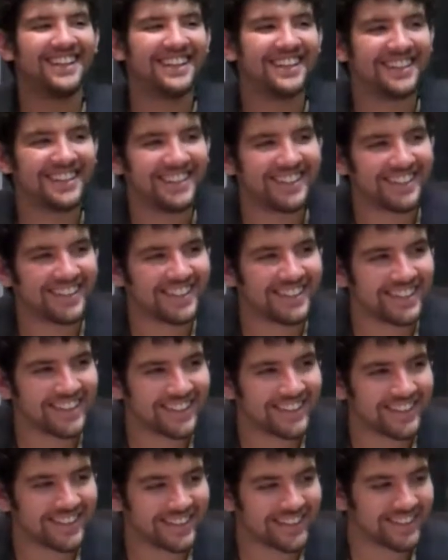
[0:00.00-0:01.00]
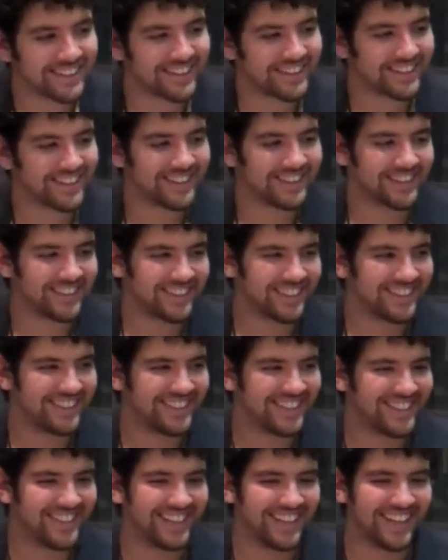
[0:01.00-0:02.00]

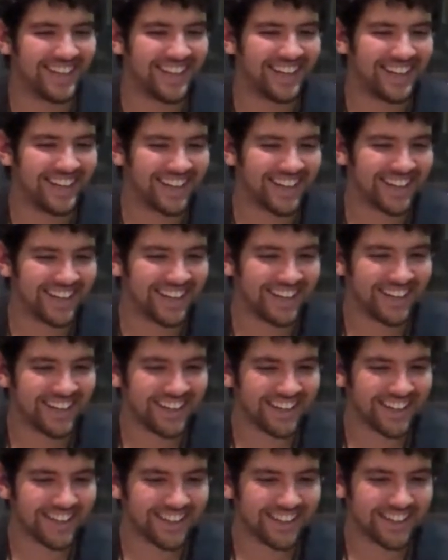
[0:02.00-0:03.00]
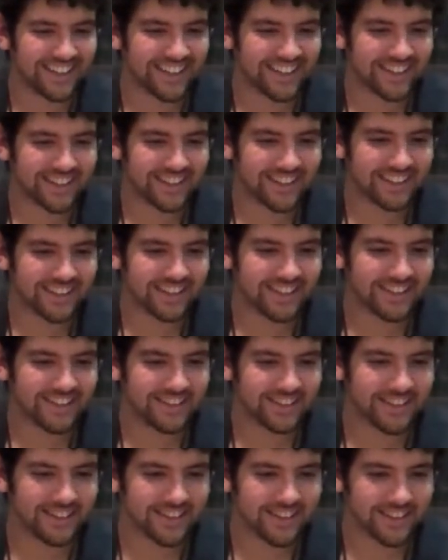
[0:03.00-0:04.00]
This person isn't speaking.